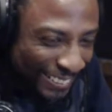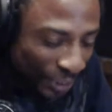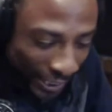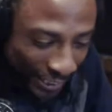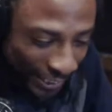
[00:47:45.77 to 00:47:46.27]

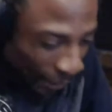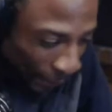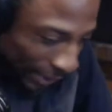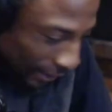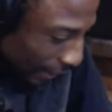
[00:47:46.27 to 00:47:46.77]
Right. I
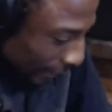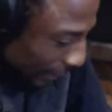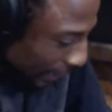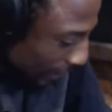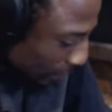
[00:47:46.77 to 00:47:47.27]
mean, I
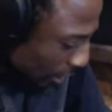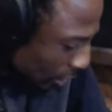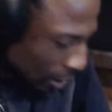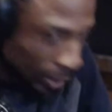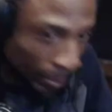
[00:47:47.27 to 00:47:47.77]
think it's my
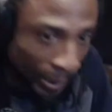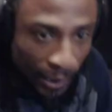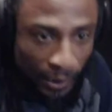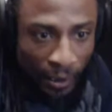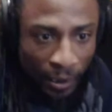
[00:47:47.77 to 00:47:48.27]
calling
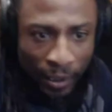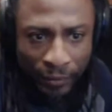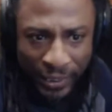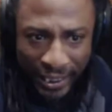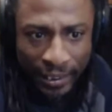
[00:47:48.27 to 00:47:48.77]
because I love
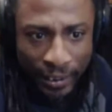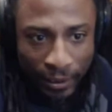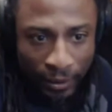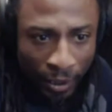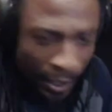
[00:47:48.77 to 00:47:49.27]
teaching,